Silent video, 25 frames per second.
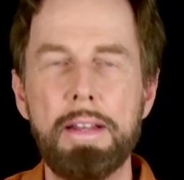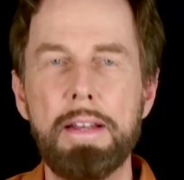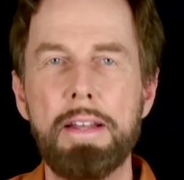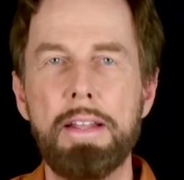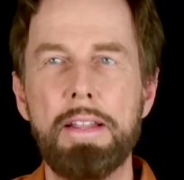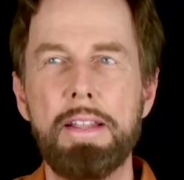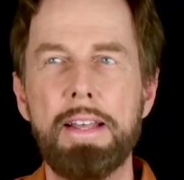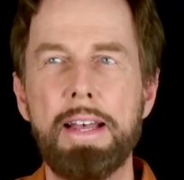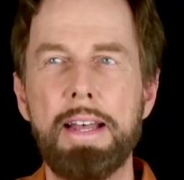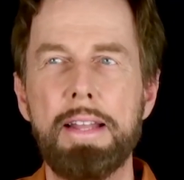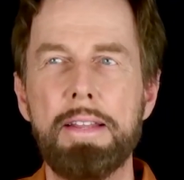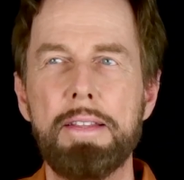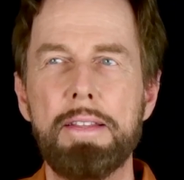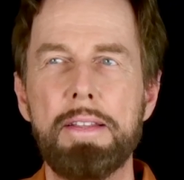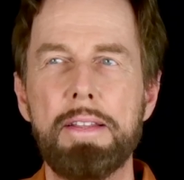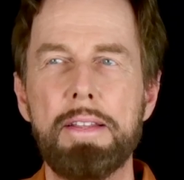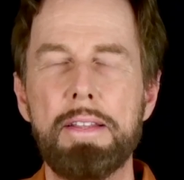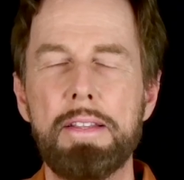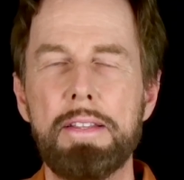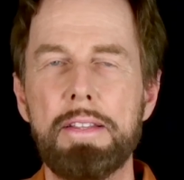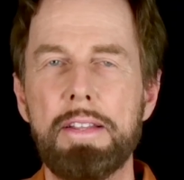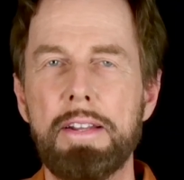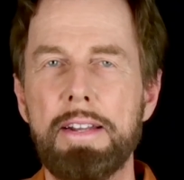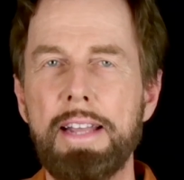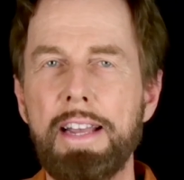Then
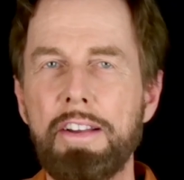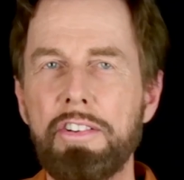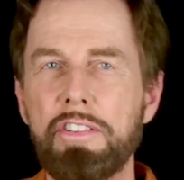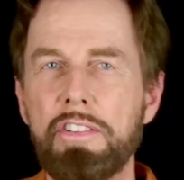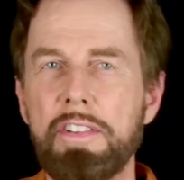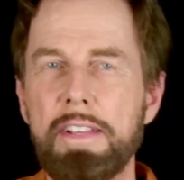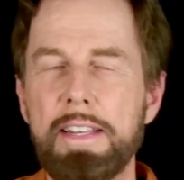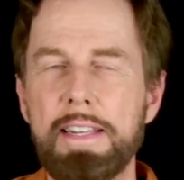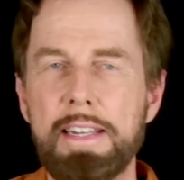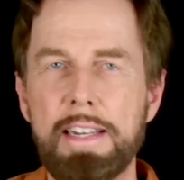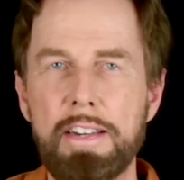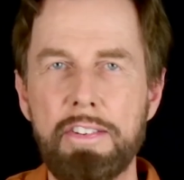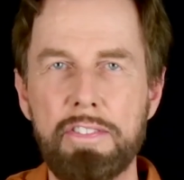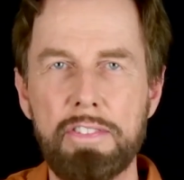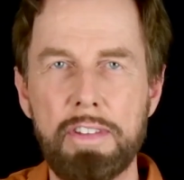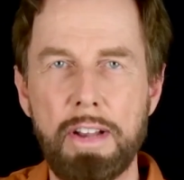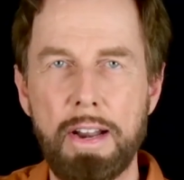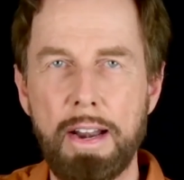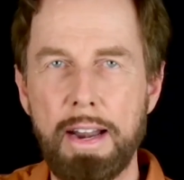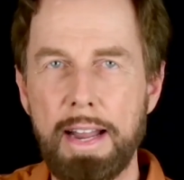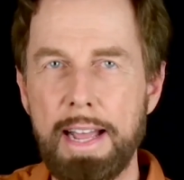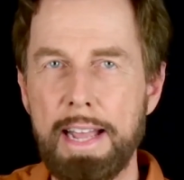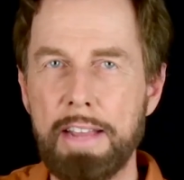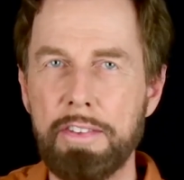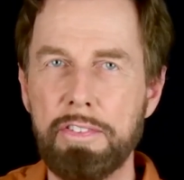the next thing is the
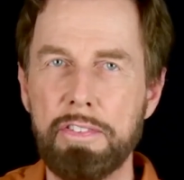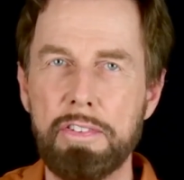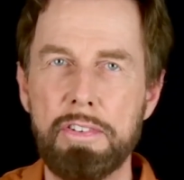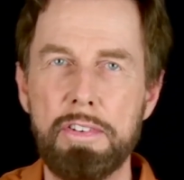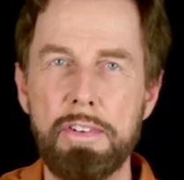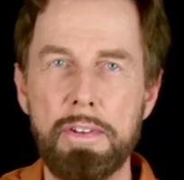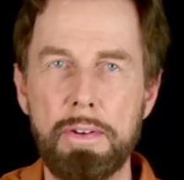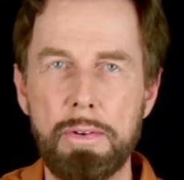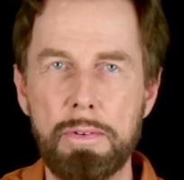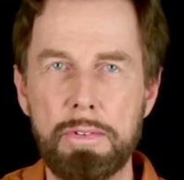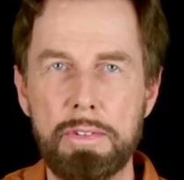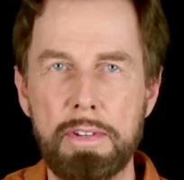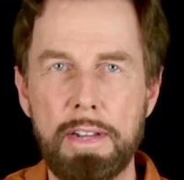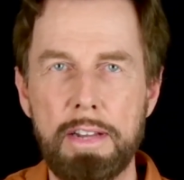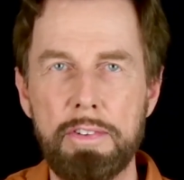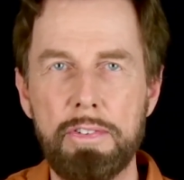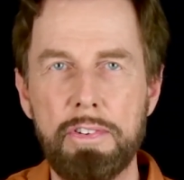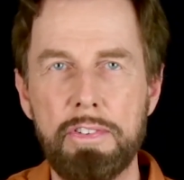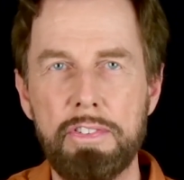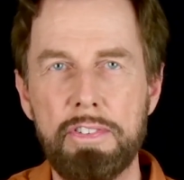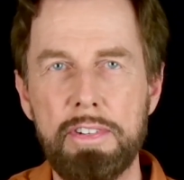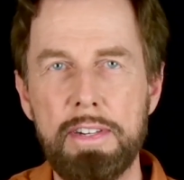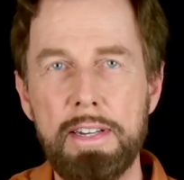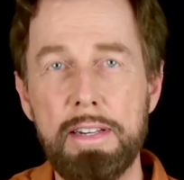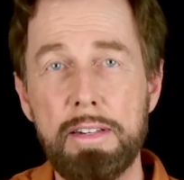last note. As you
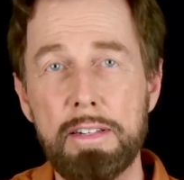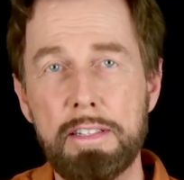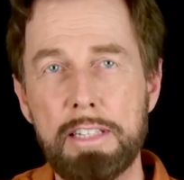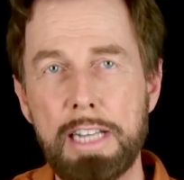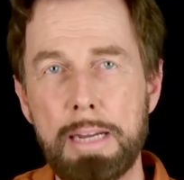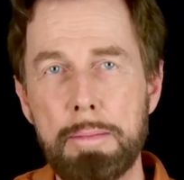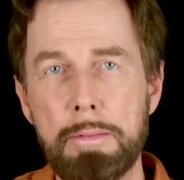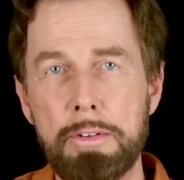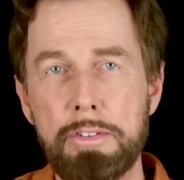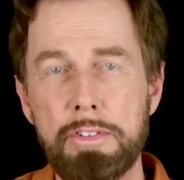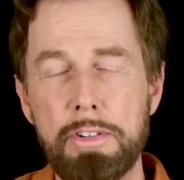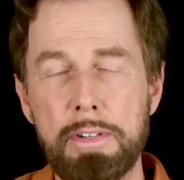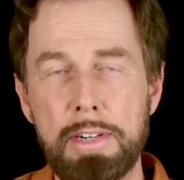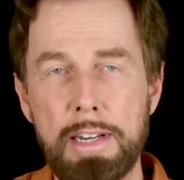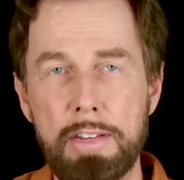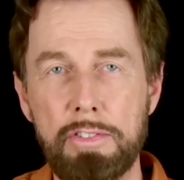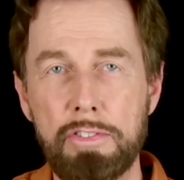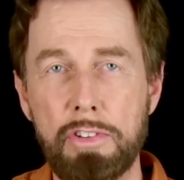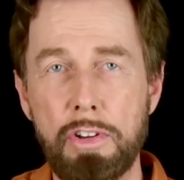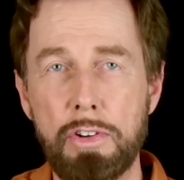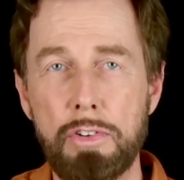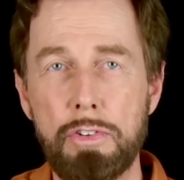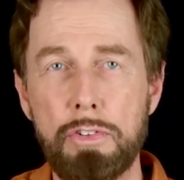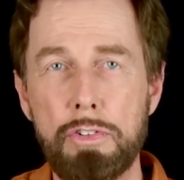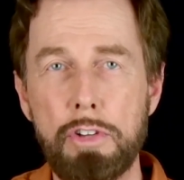see in the tablature, it's
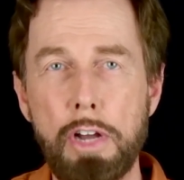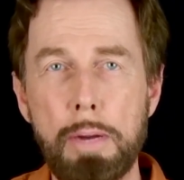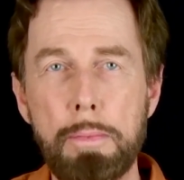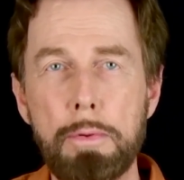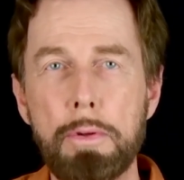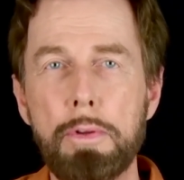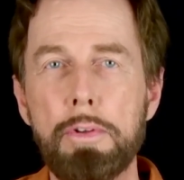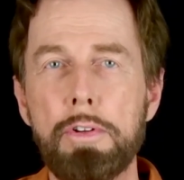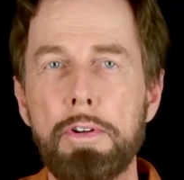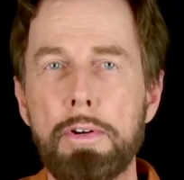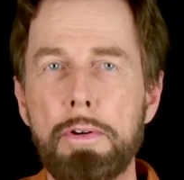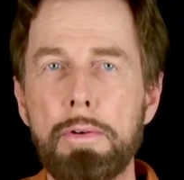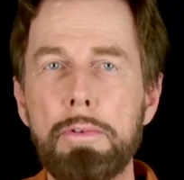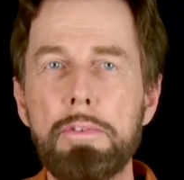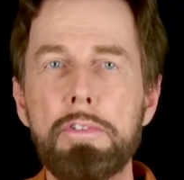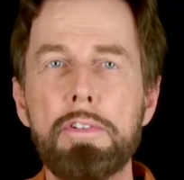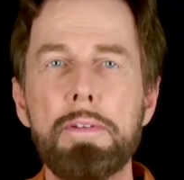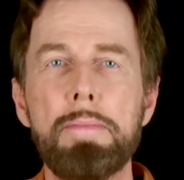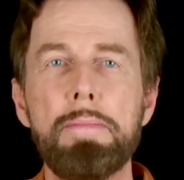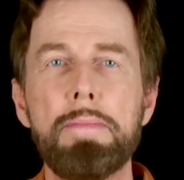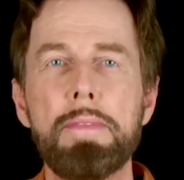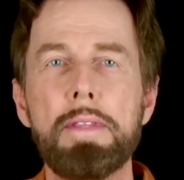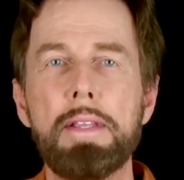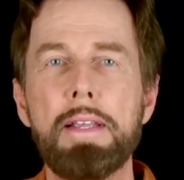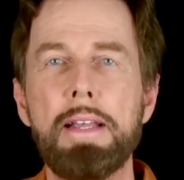a double note.
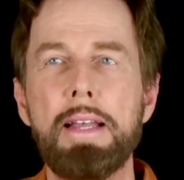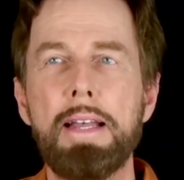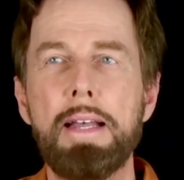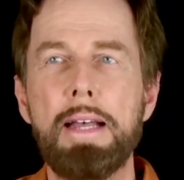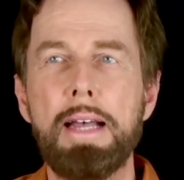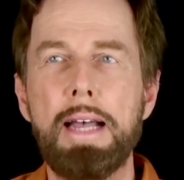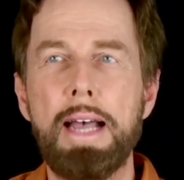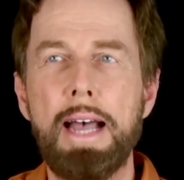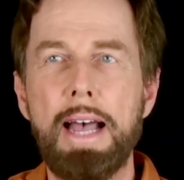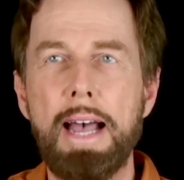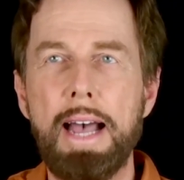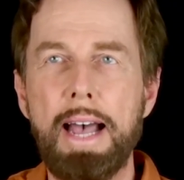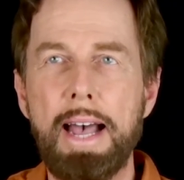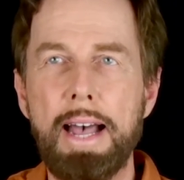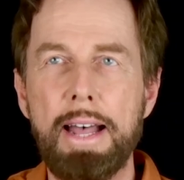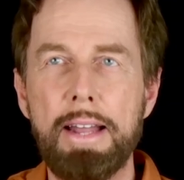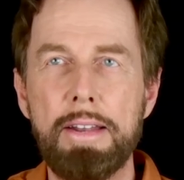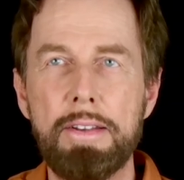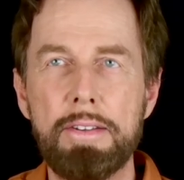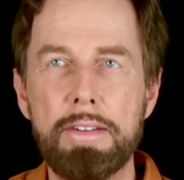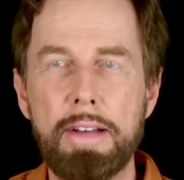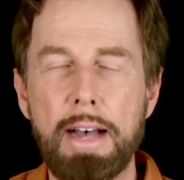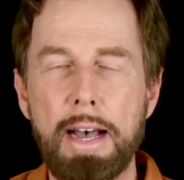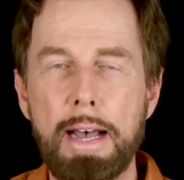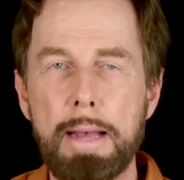
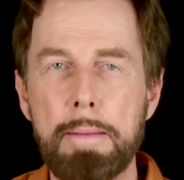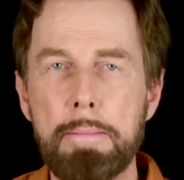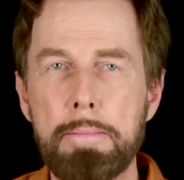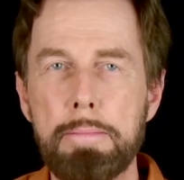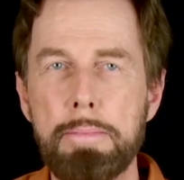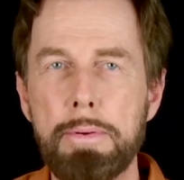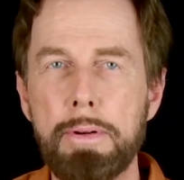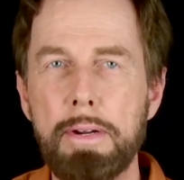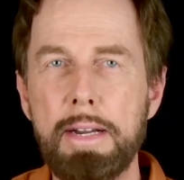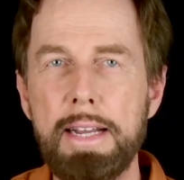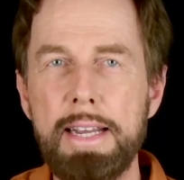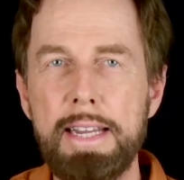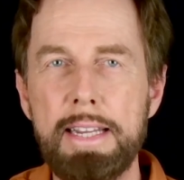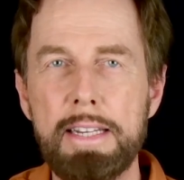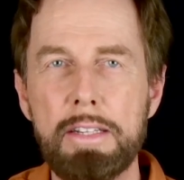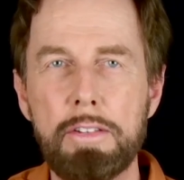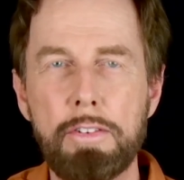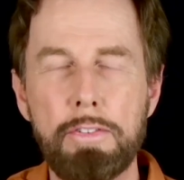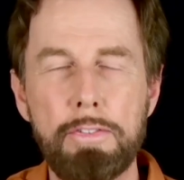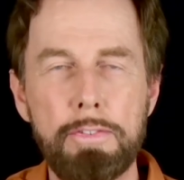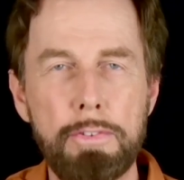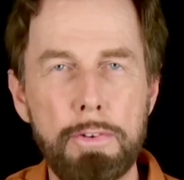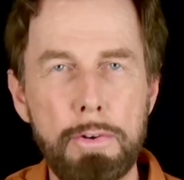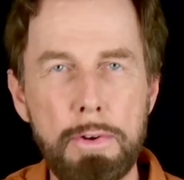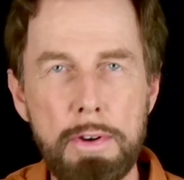And I'm playing the
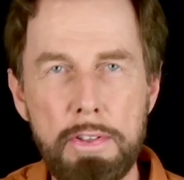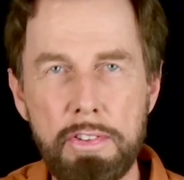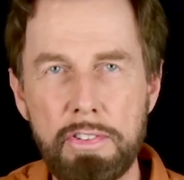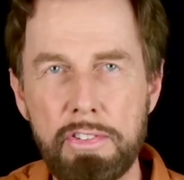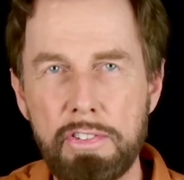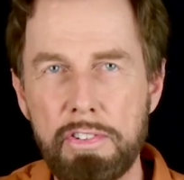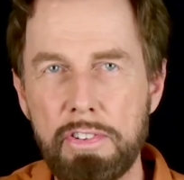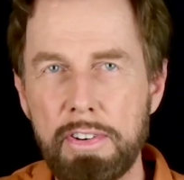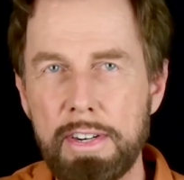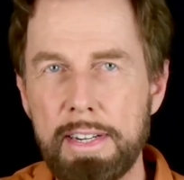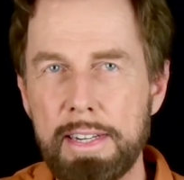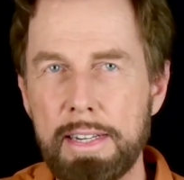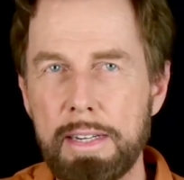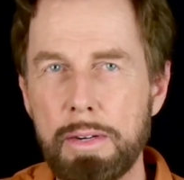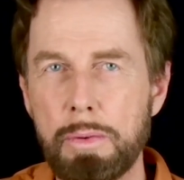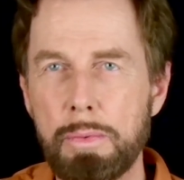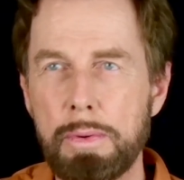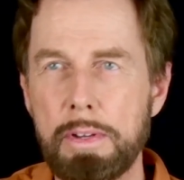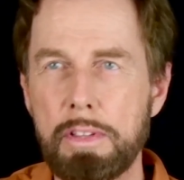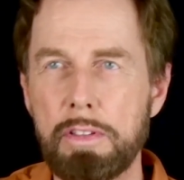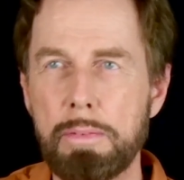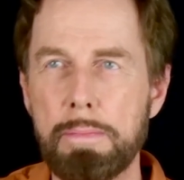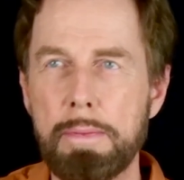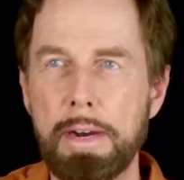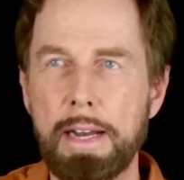4th string
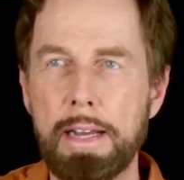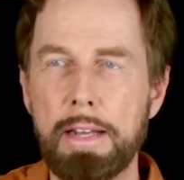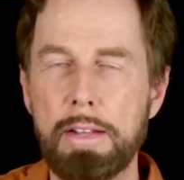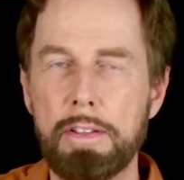with my